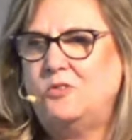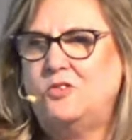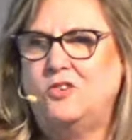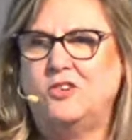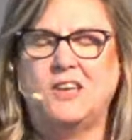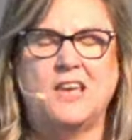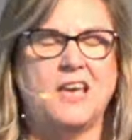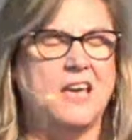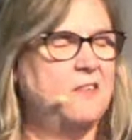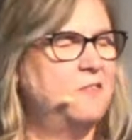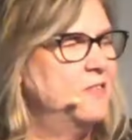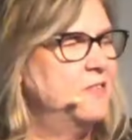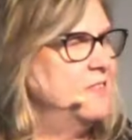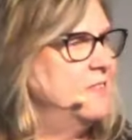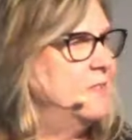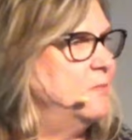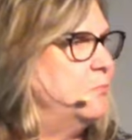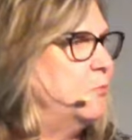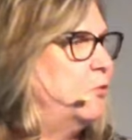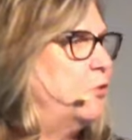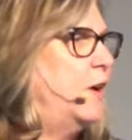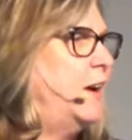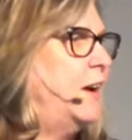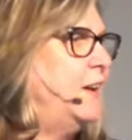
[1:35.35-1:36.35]
She gave us
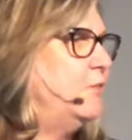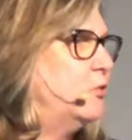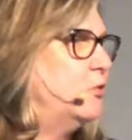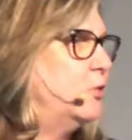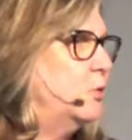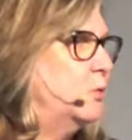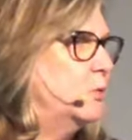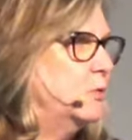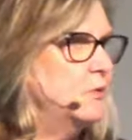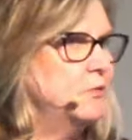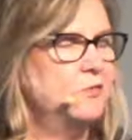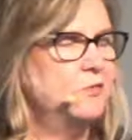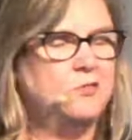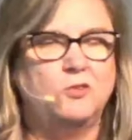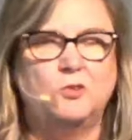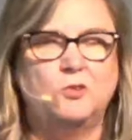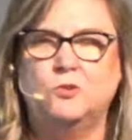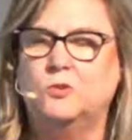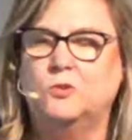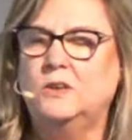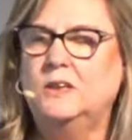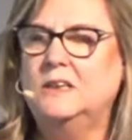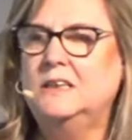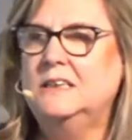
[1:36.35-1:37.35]
some great tools
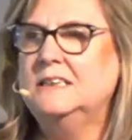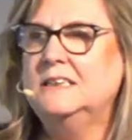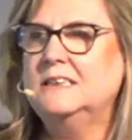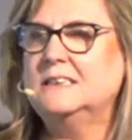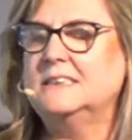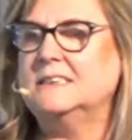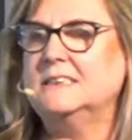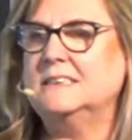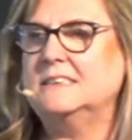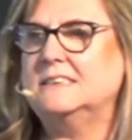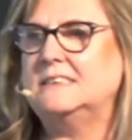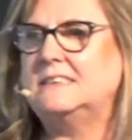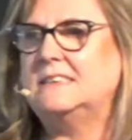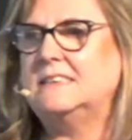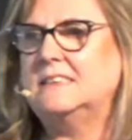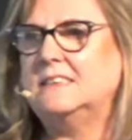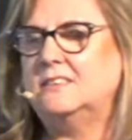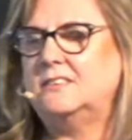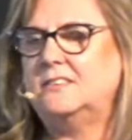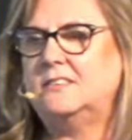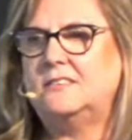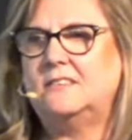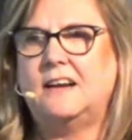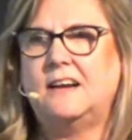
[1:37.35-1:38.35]
to
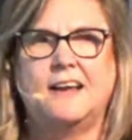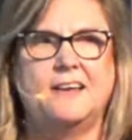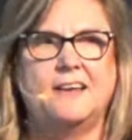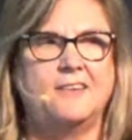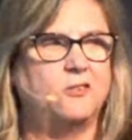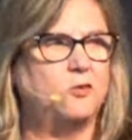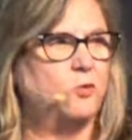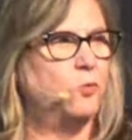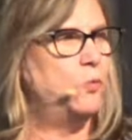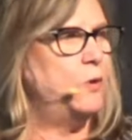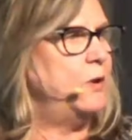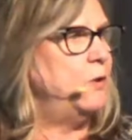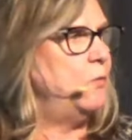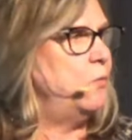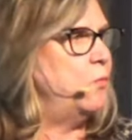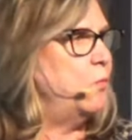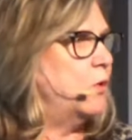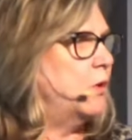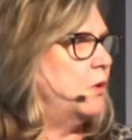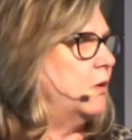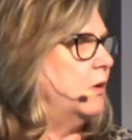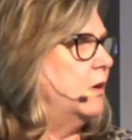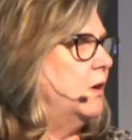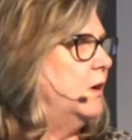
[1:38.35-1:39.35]
consider as we
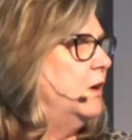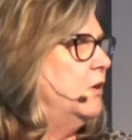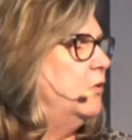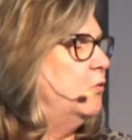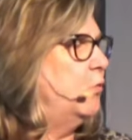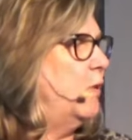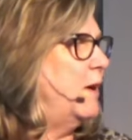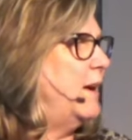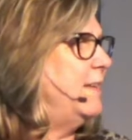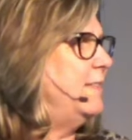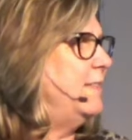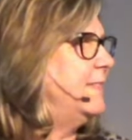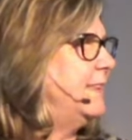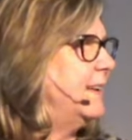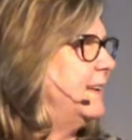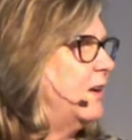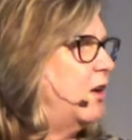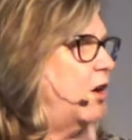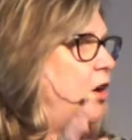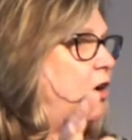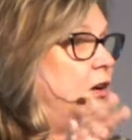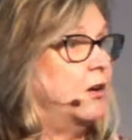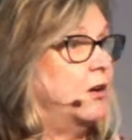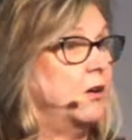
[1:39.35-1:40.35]
were raising
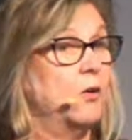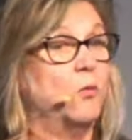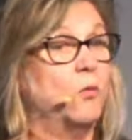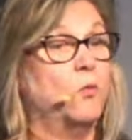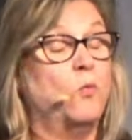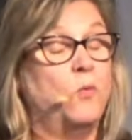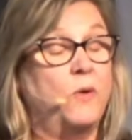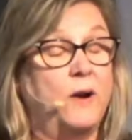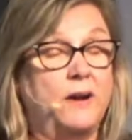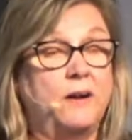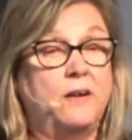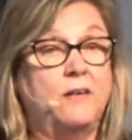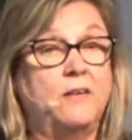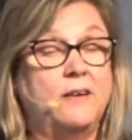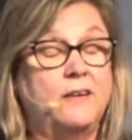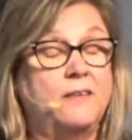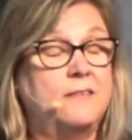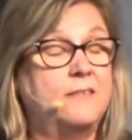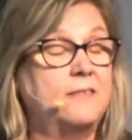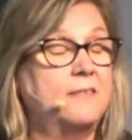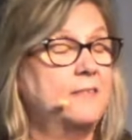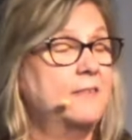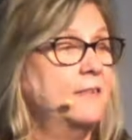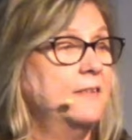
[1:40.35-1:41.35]
our
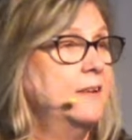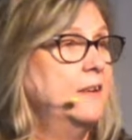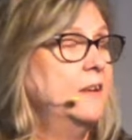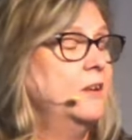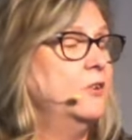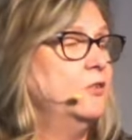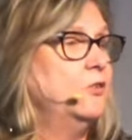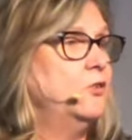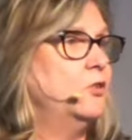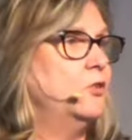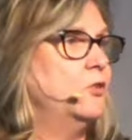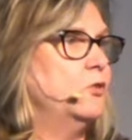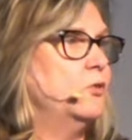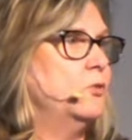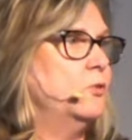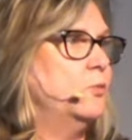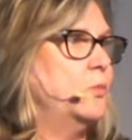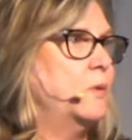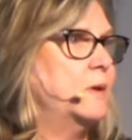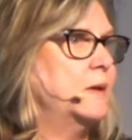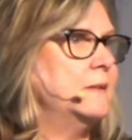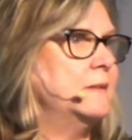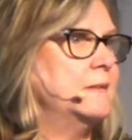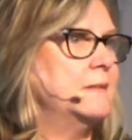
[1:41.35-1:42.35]
awareness to
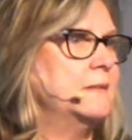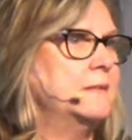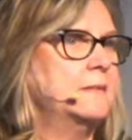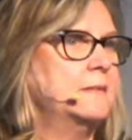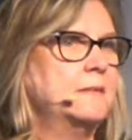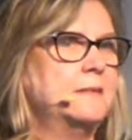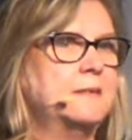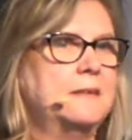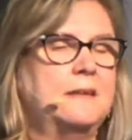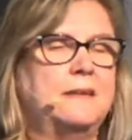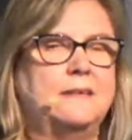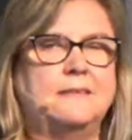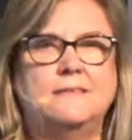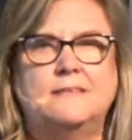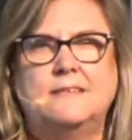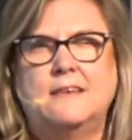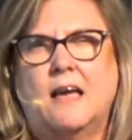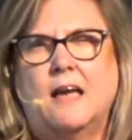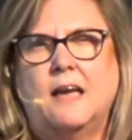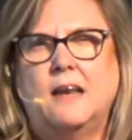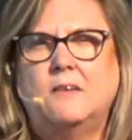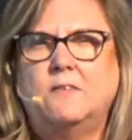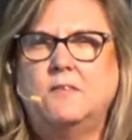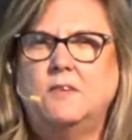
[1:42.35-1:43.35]
what's
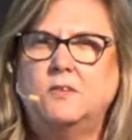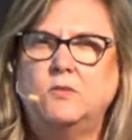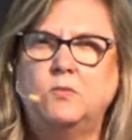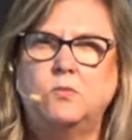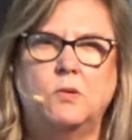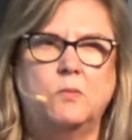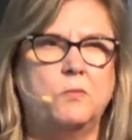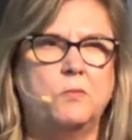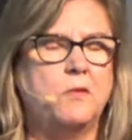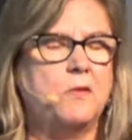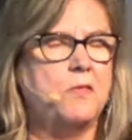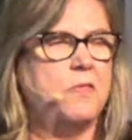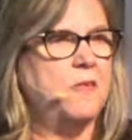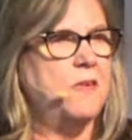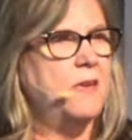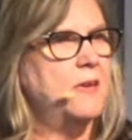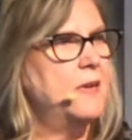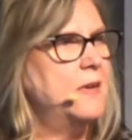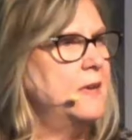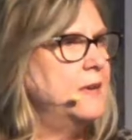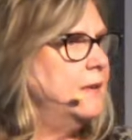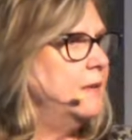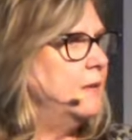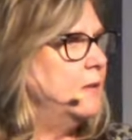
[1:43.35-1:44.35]
inside of us, what we're
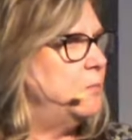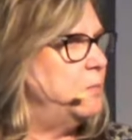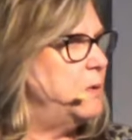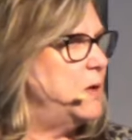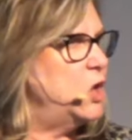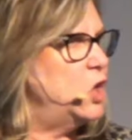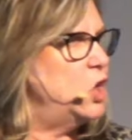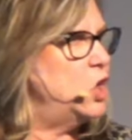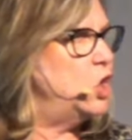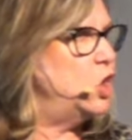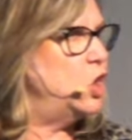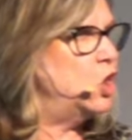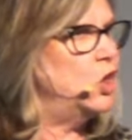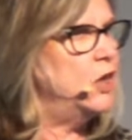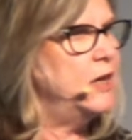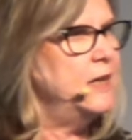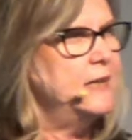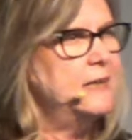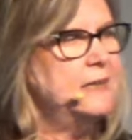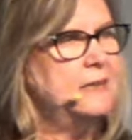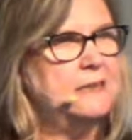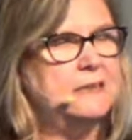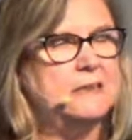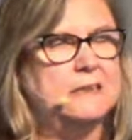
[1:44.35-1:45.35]
thinking, and to be
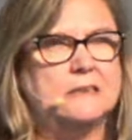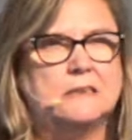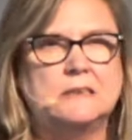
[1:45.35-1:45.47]
curious.